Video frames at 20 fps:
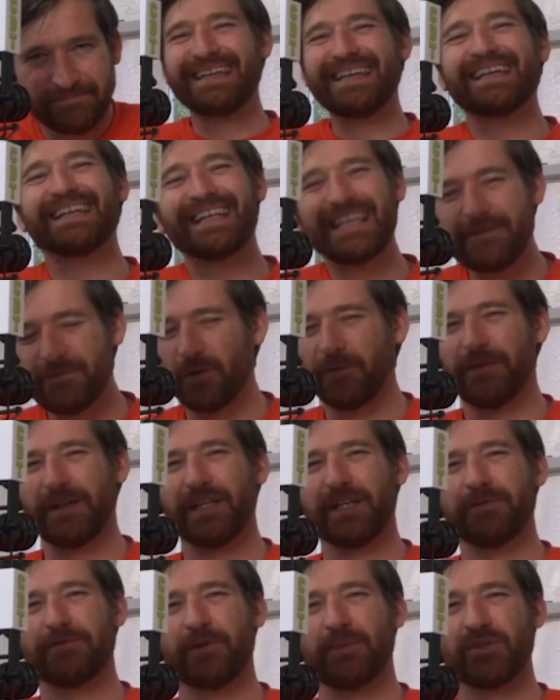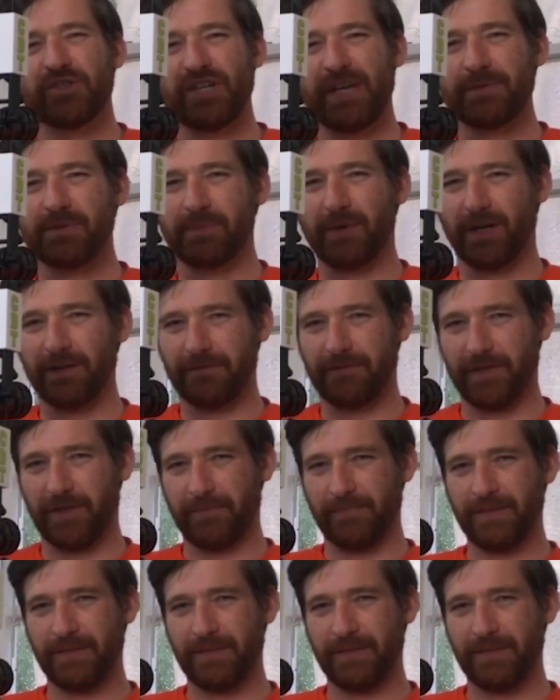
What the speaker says: evil villain from a James Bond film.